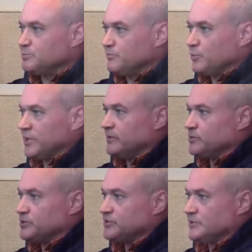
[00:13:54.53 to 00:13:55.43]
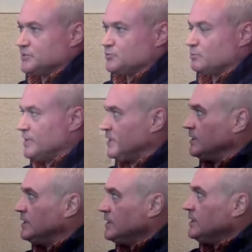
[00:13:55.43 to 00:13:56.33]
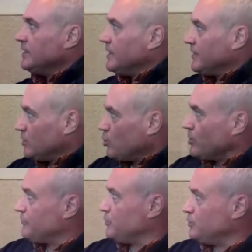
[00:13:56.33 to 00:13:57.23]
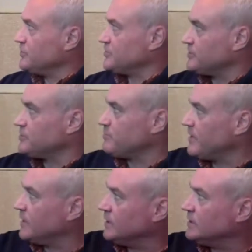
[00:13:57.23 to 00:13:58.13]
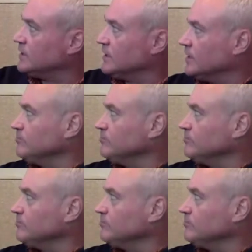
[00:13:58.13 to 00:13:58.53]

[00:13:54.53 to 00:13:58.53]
before any of those decisions were made. And there were a few decisions made